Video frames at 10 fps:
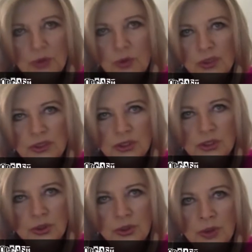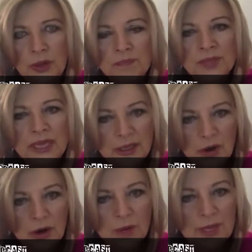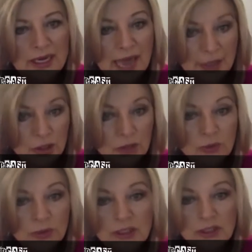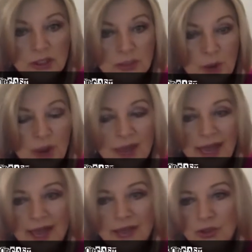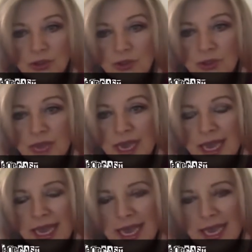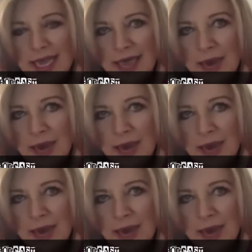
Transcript: going to NRB National Religious Broadcasters, and I